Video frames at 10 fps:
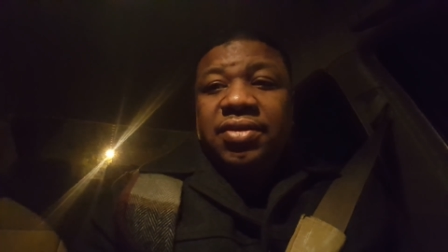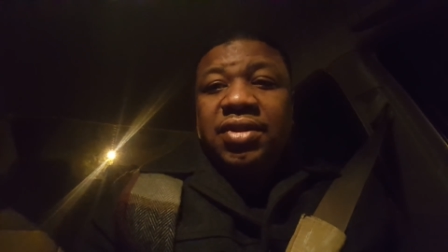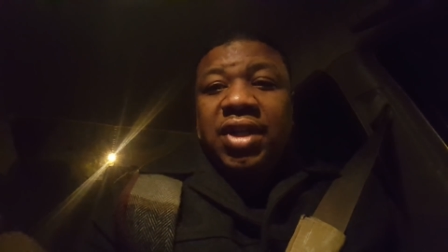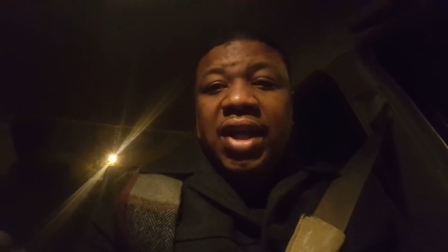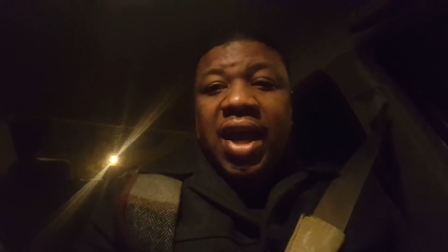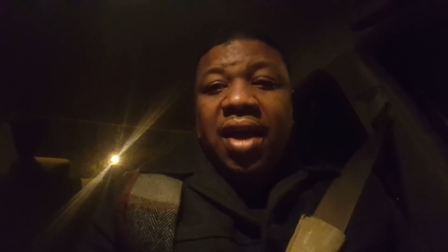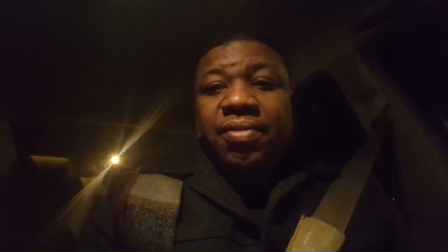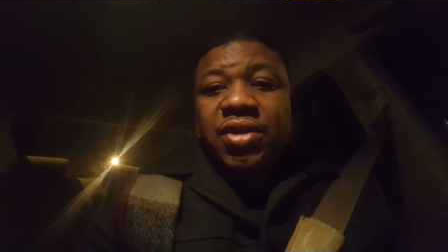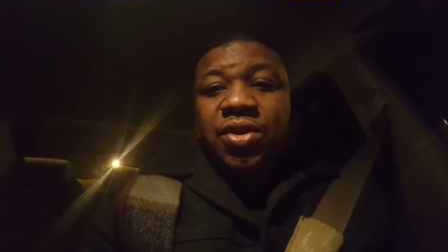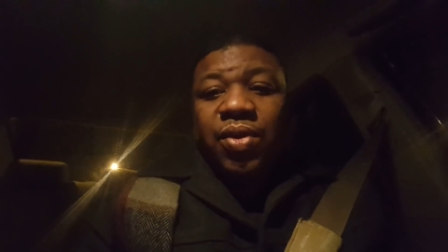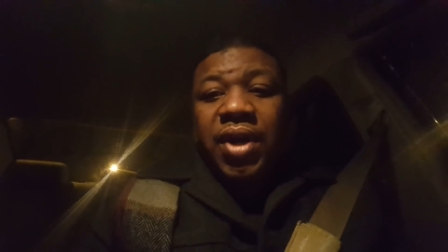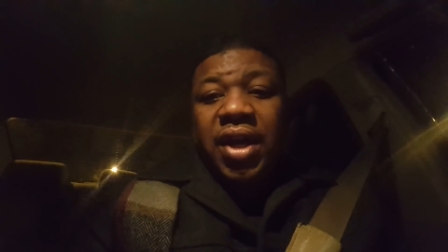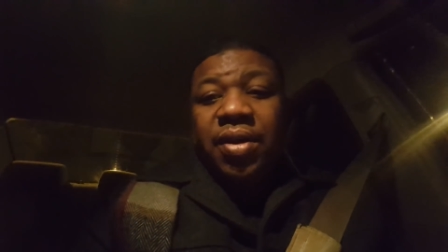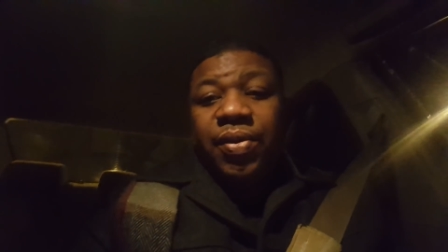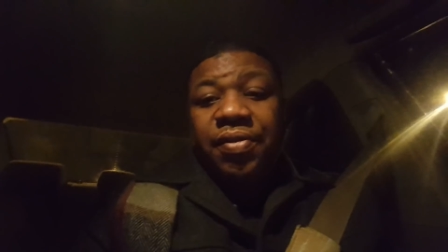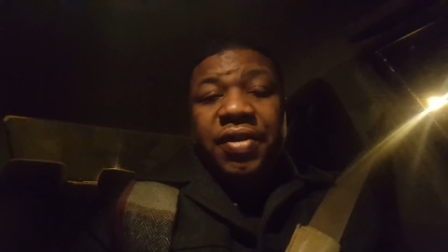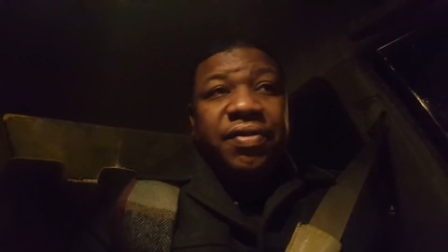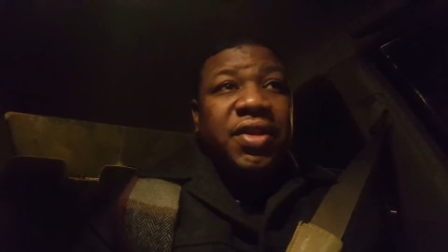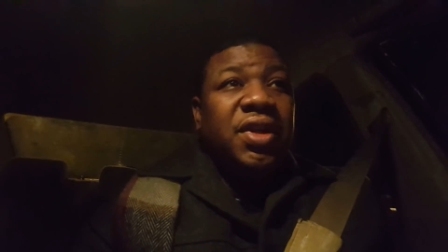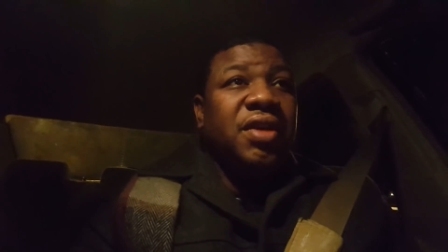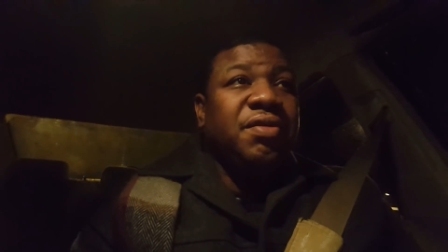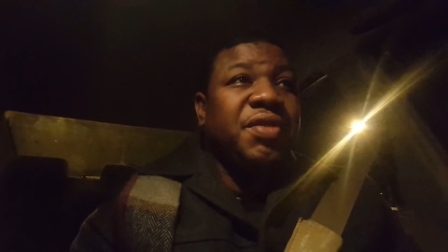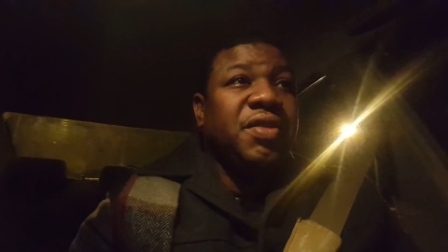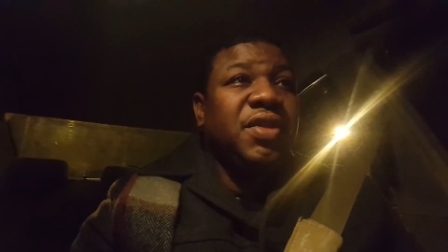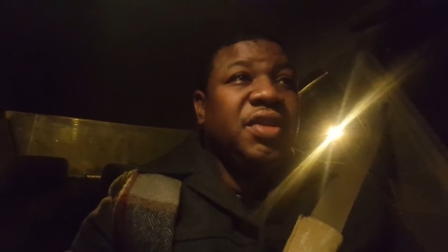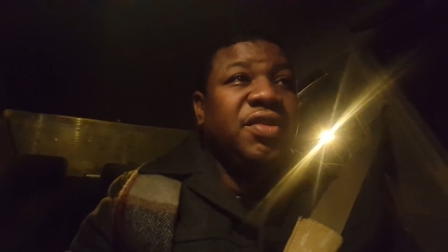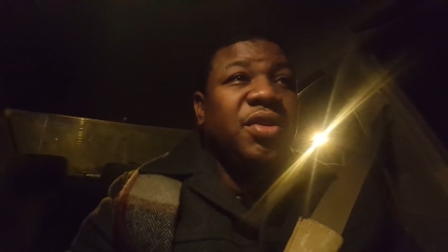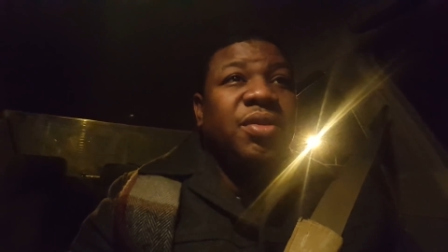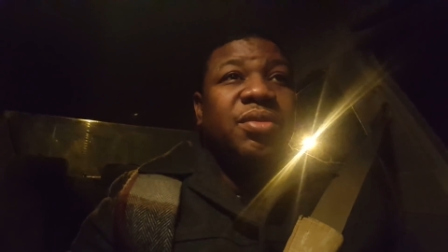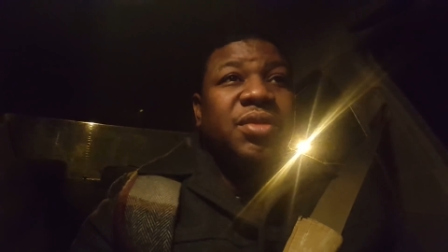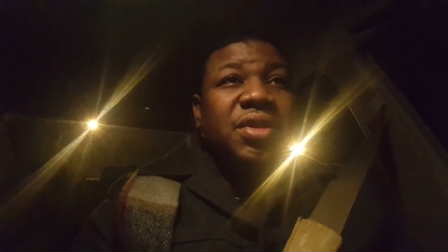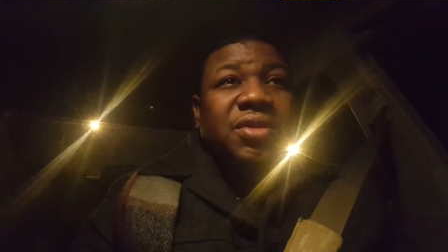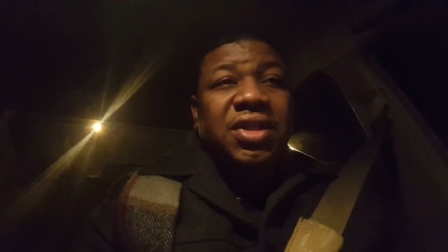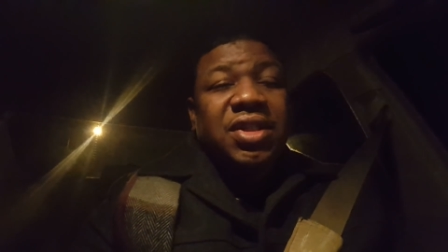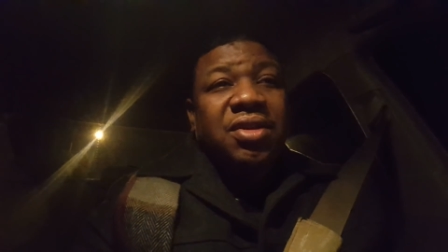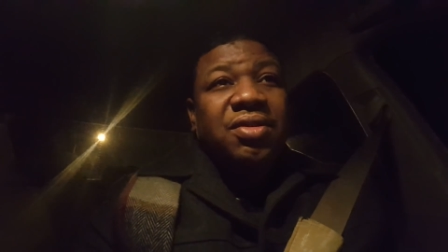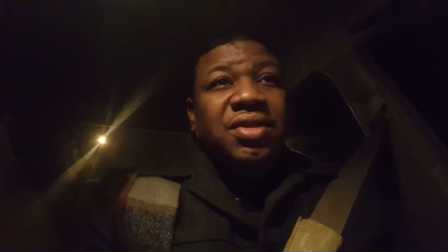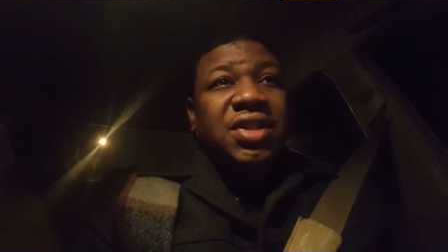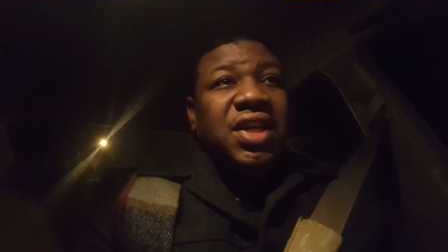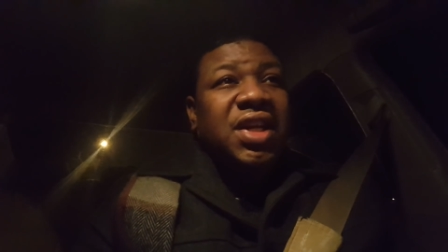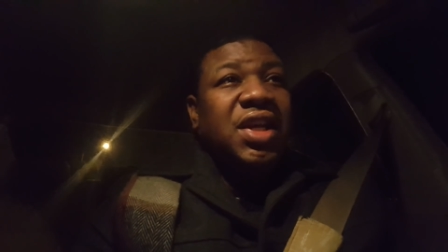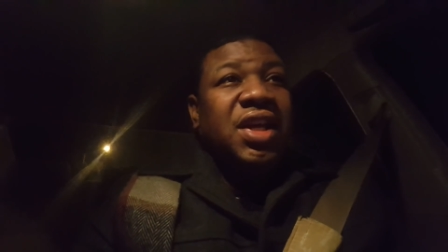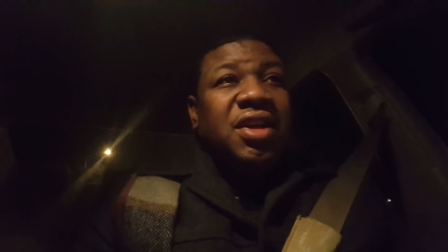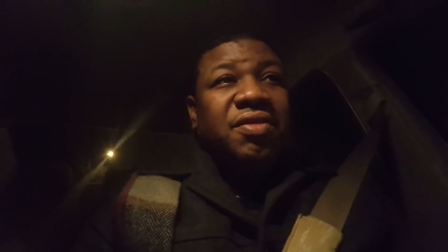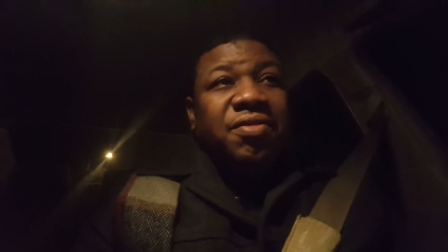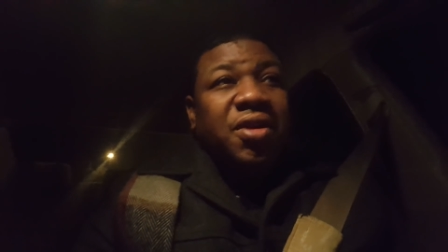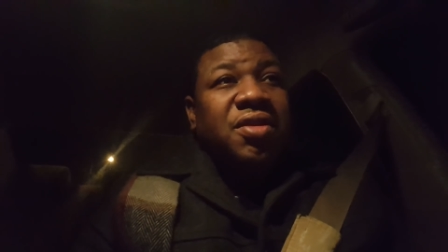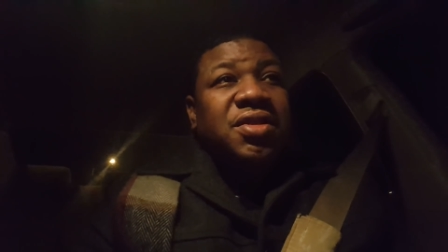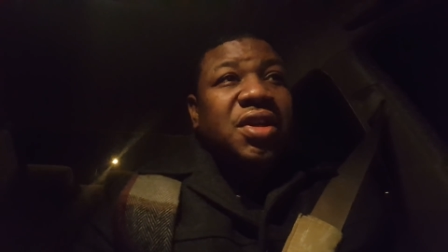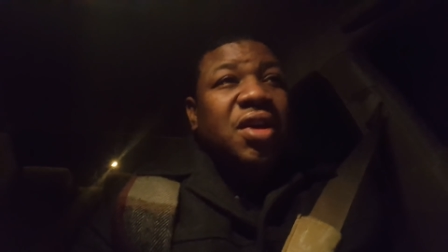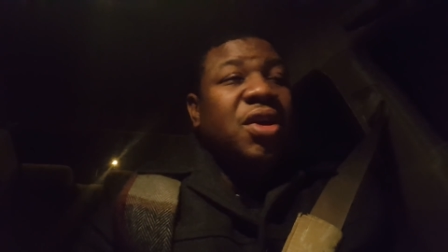the Game was going at it with 50, and 50, so on the song, said he hit her first.